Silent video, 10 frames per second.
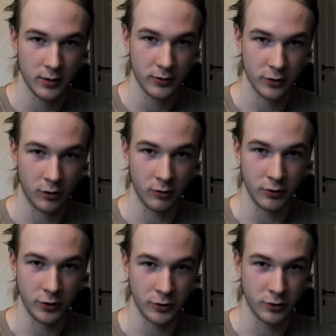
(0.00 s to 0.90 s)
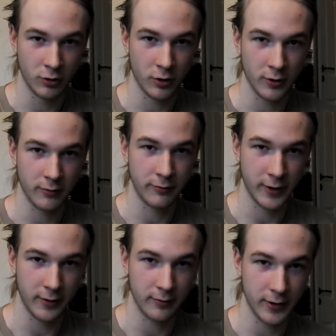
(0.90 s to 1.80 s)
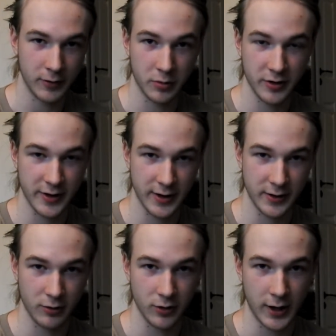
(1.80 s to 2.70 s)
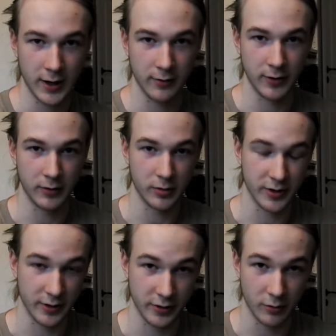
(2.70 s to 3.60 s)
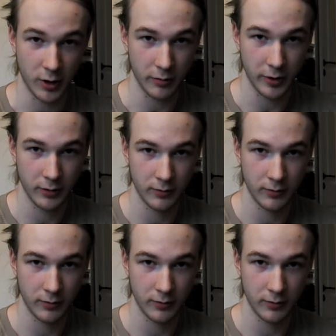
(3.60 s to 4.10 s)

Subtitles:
So you're 50% your dad and 50% your mom.